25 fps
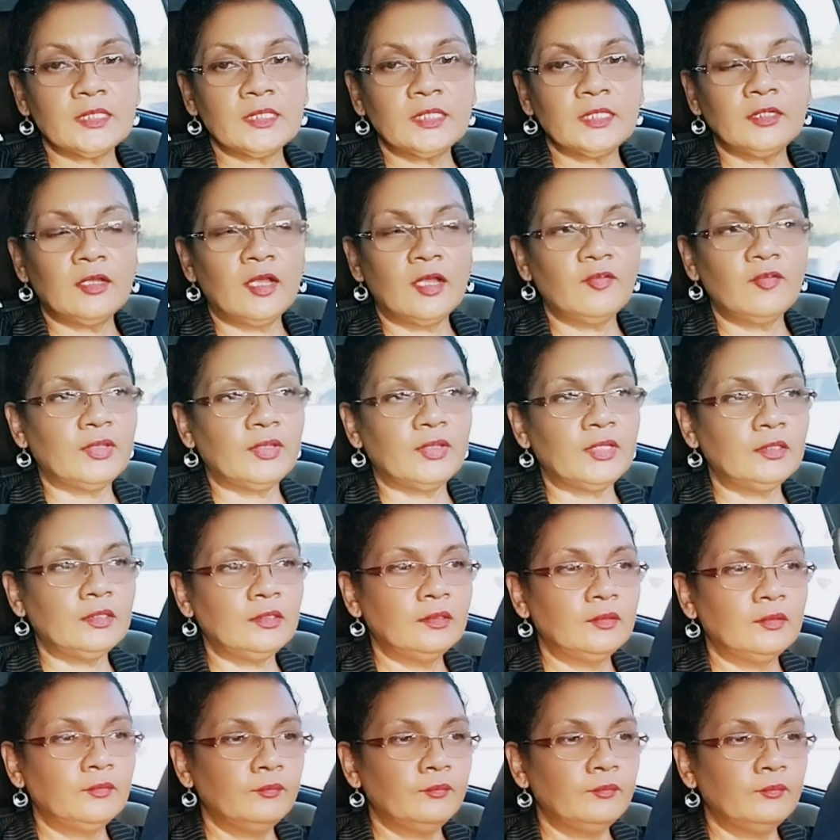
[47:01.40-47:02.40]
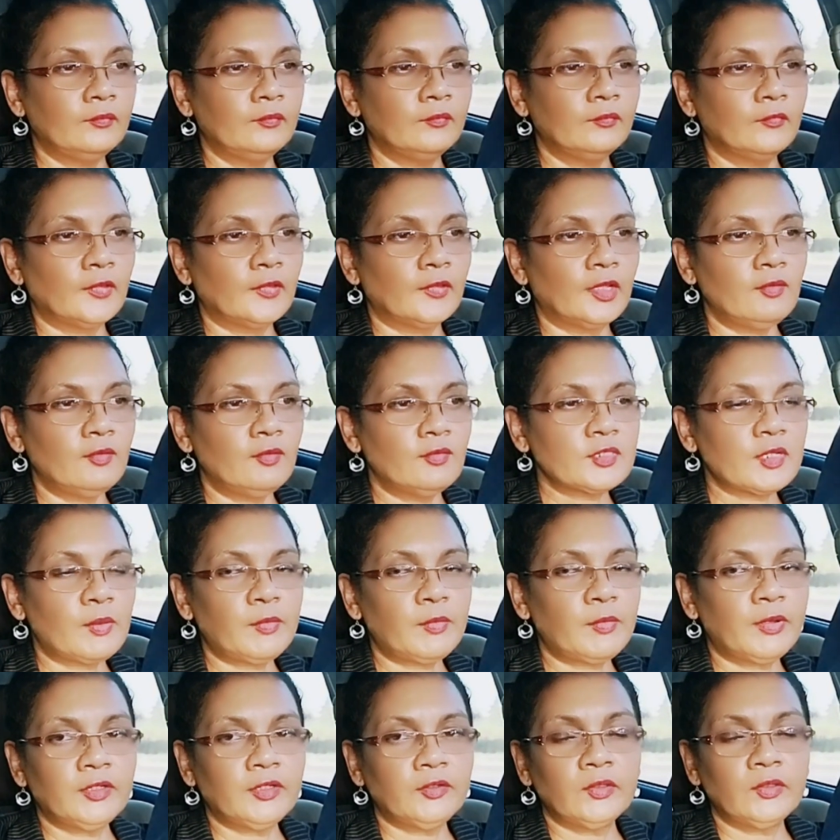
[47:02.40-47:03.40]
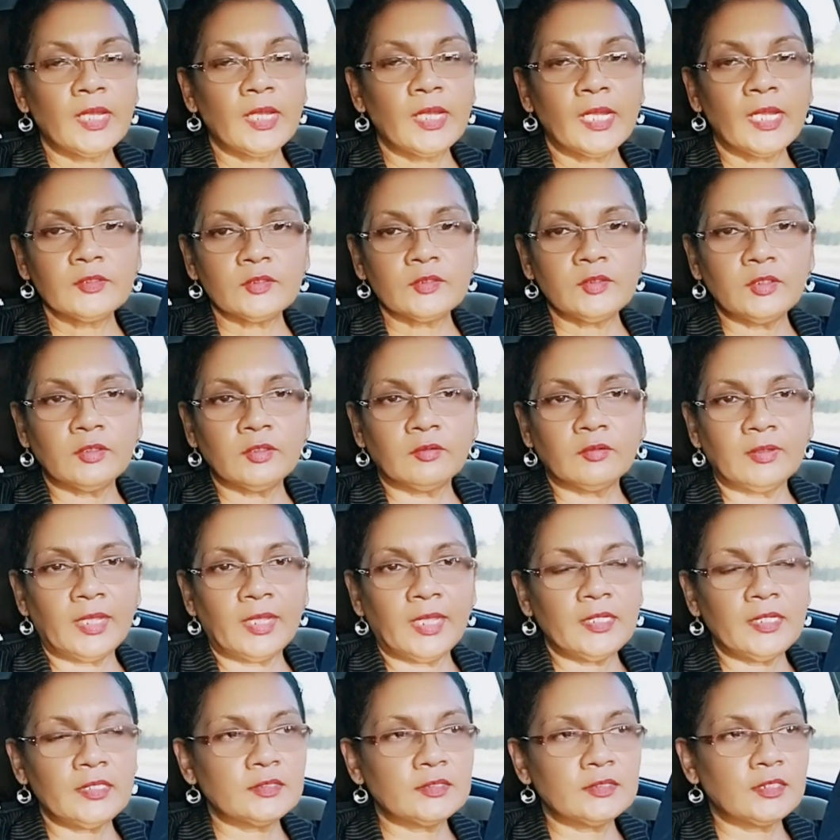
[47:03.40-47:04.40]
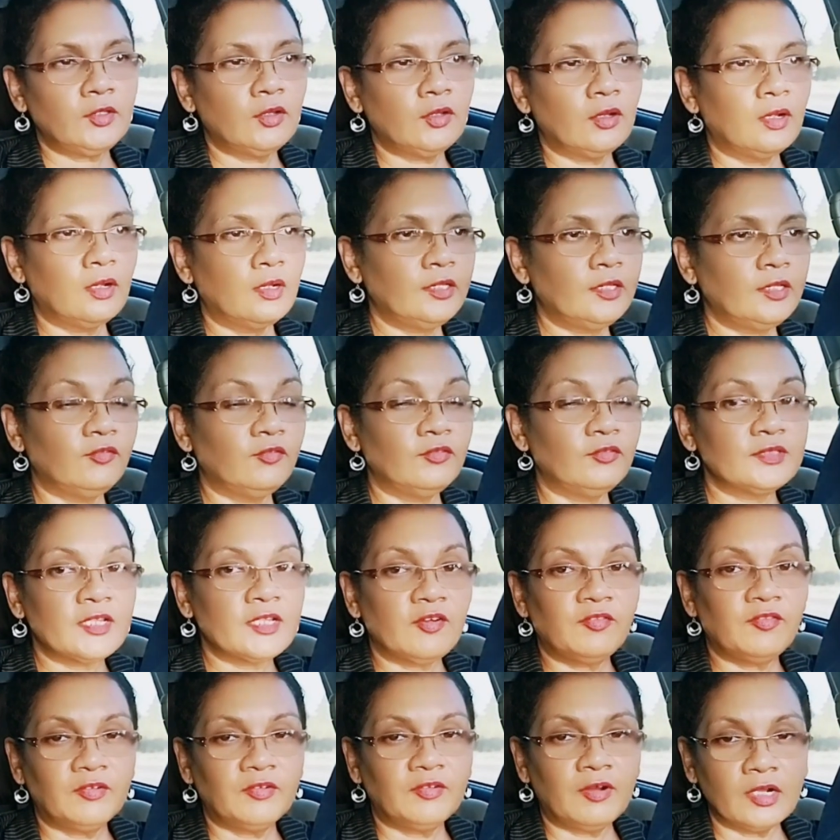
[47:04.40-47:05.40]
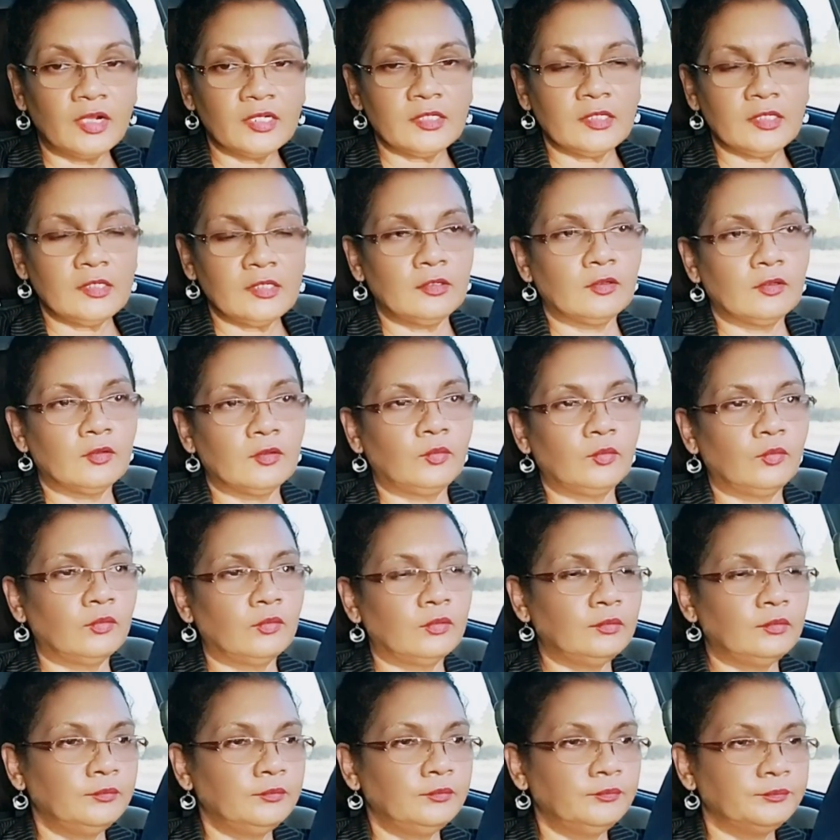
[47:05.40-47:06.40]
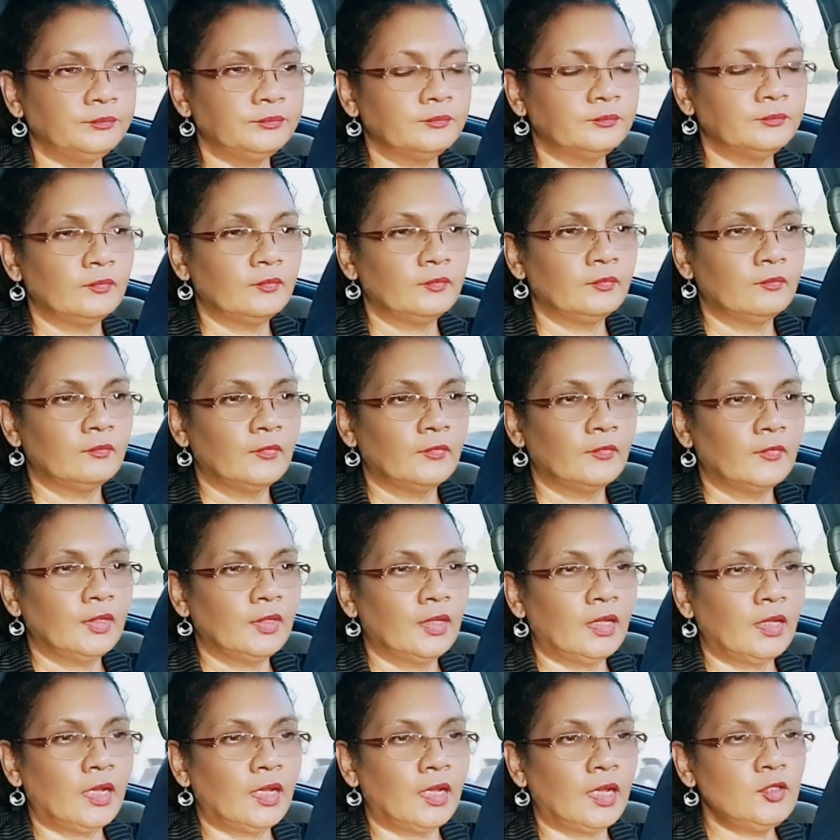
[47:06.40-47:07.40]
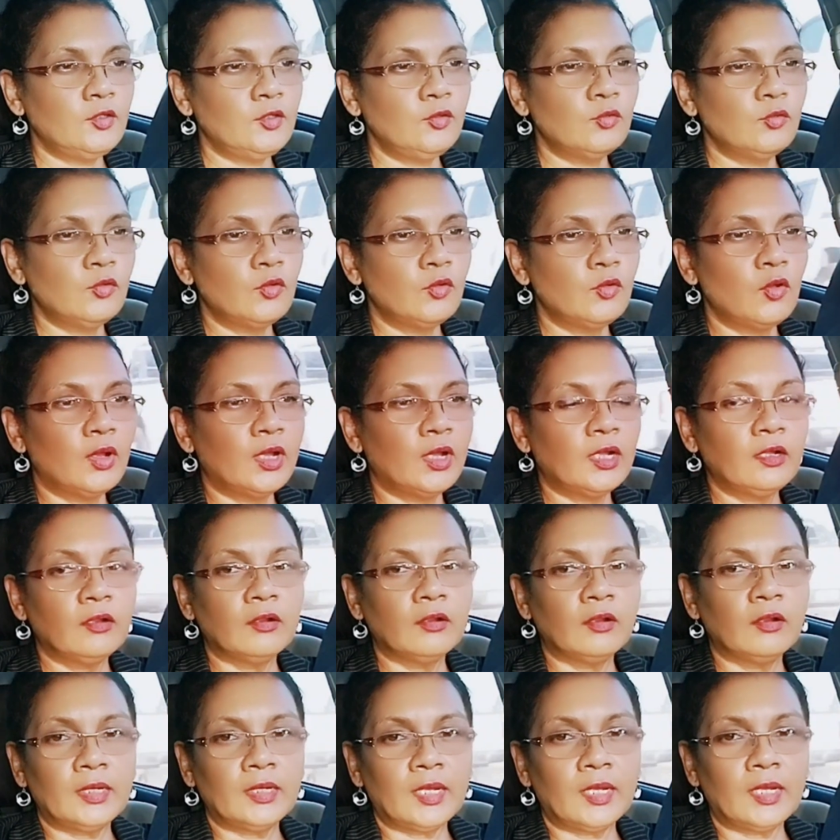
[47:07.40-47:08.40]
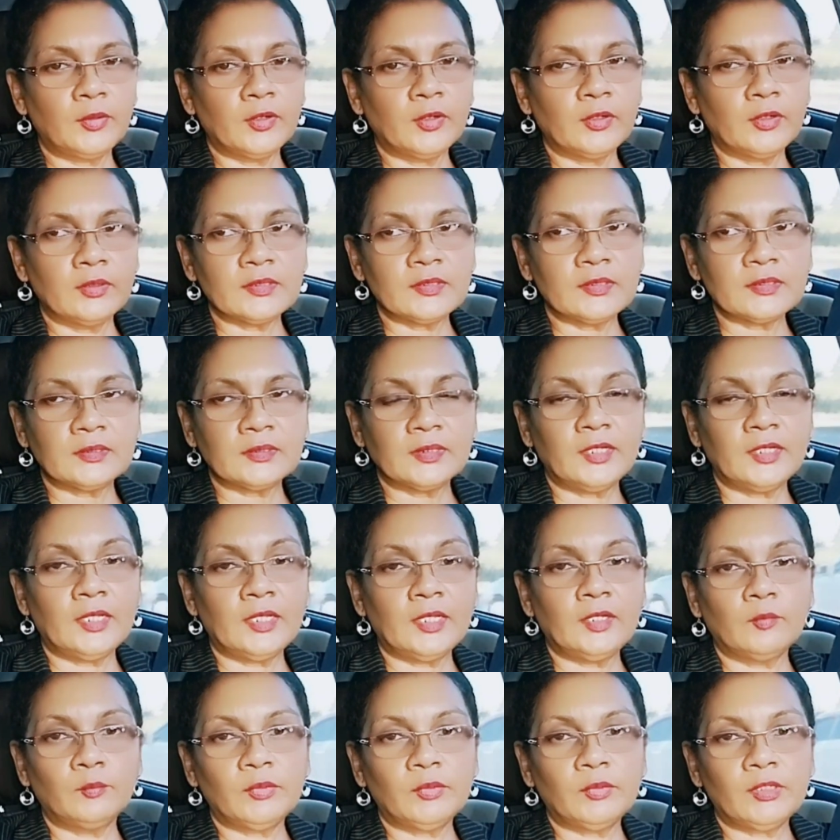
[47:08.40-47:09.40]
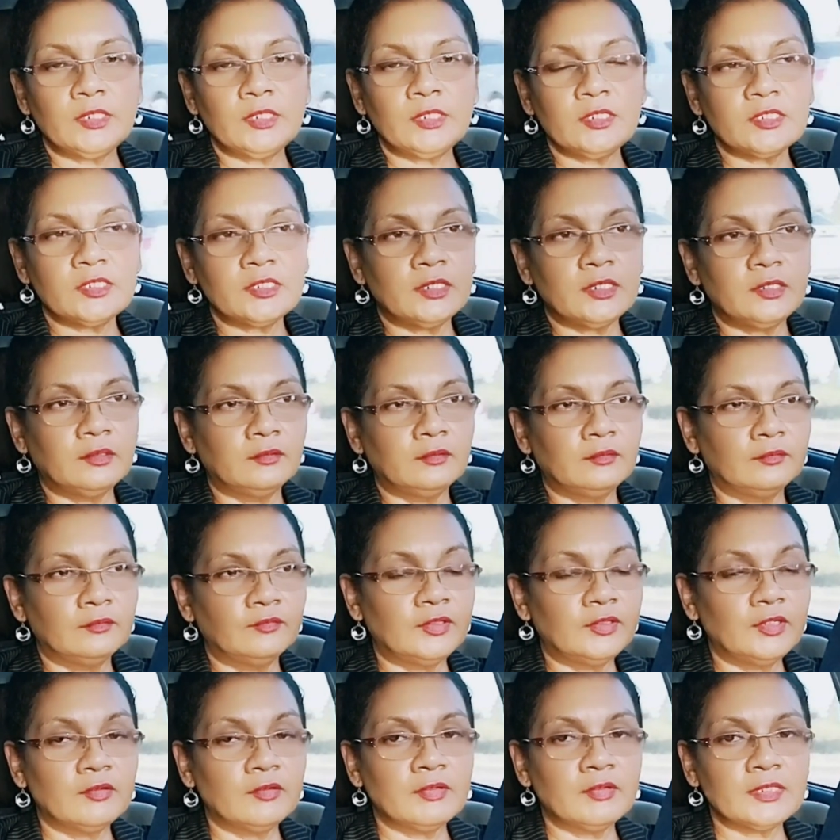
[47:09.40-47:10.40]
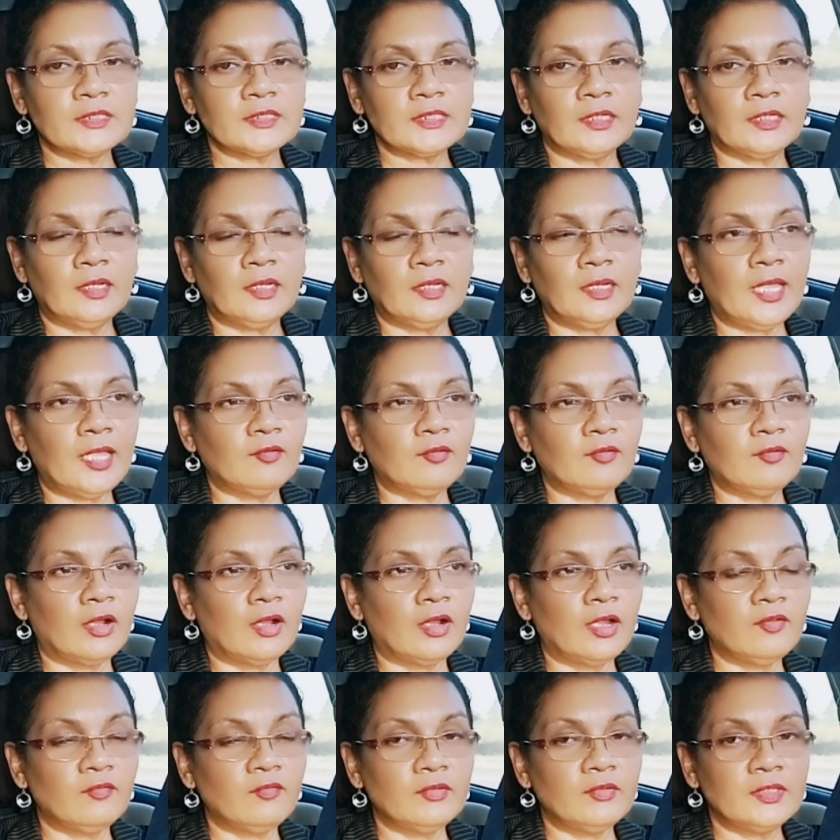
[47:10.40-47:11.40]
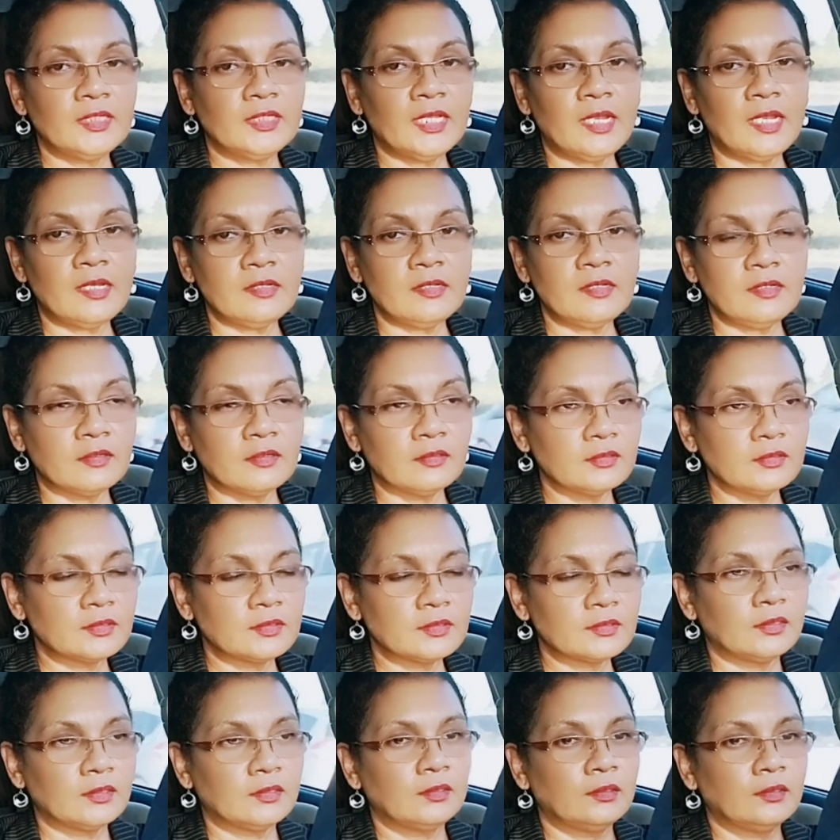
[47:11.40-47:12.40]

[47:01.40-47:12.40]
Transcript: Think of it. If somebody do that to you, right? So you're even, say, forty year old. And you go and hurt that person and you end up in jail for the rest of your life, or even ten years.